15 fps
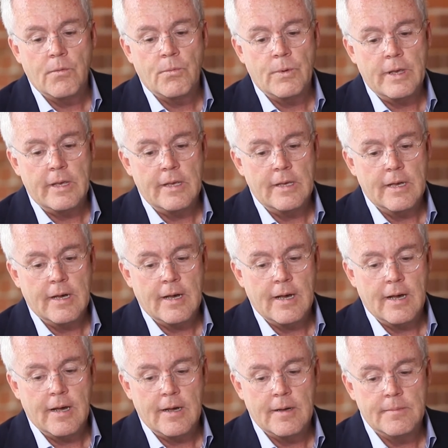We
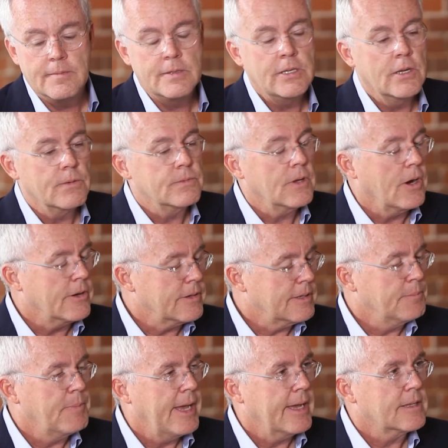aren't
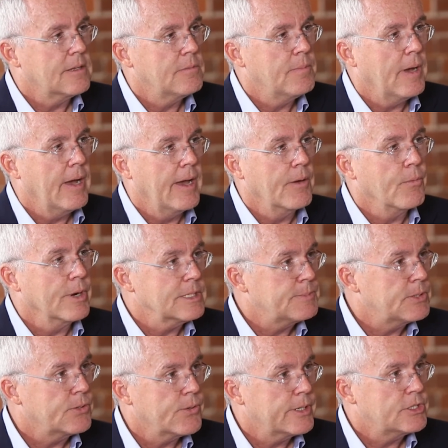impacted by
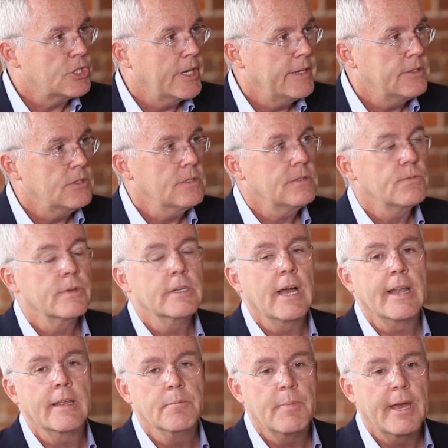respiratory changes. We're
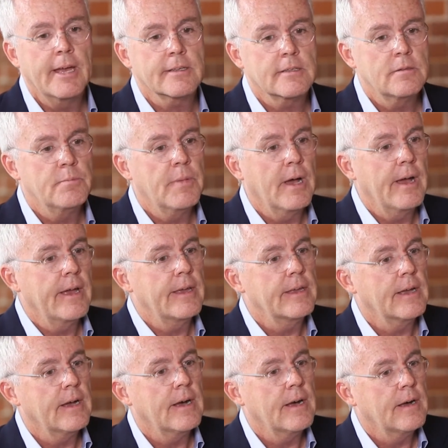not impacted
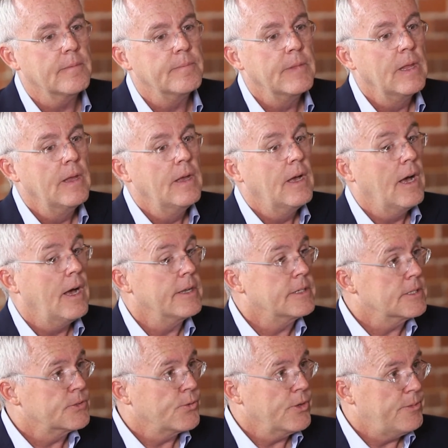by
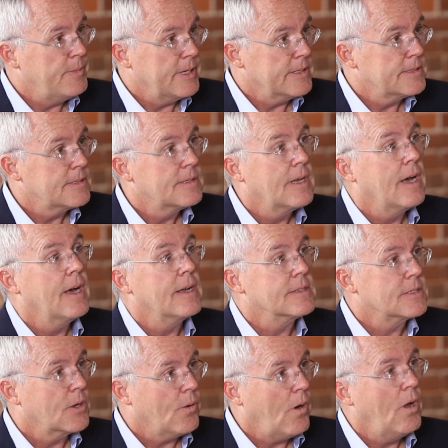dysrhythmias.
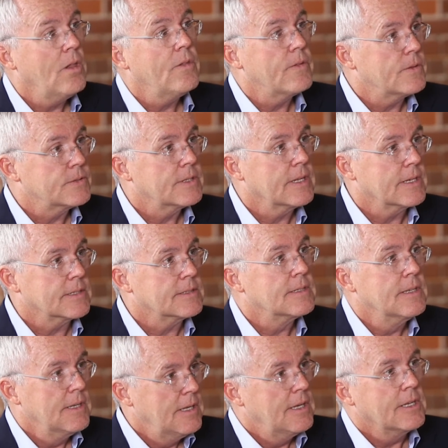So all of those things,
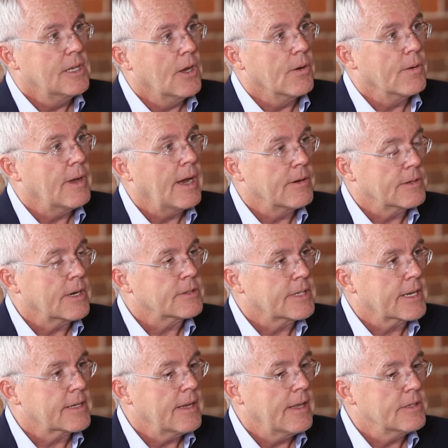our
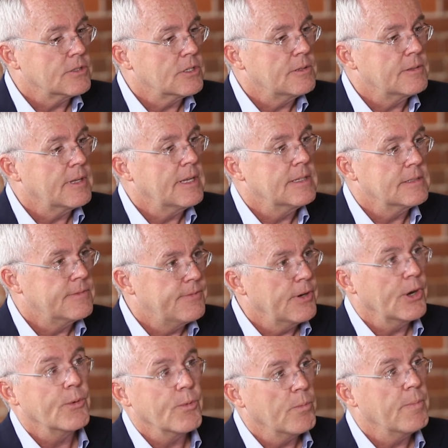technology is
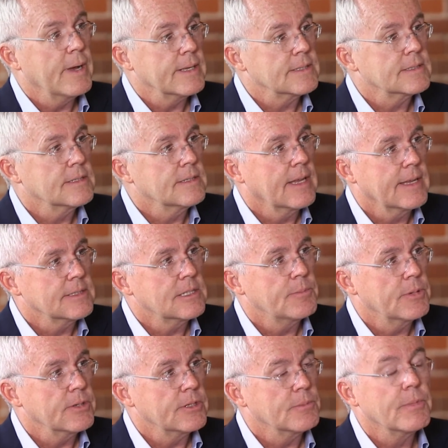very robust and has the
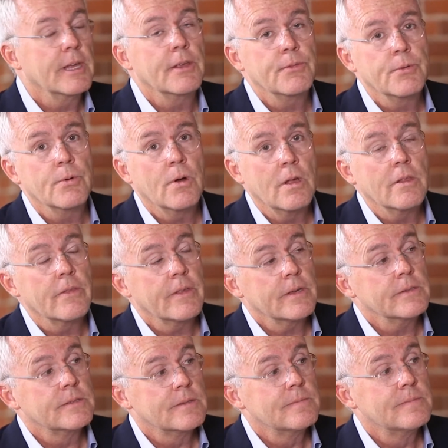ability to play through all of
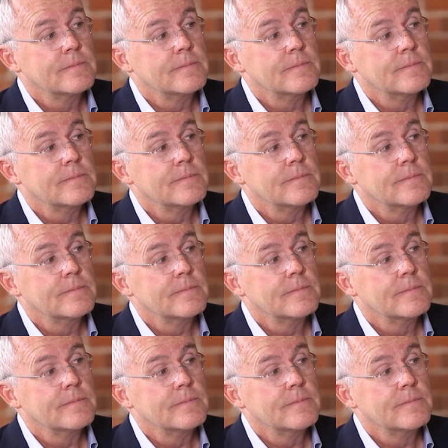those.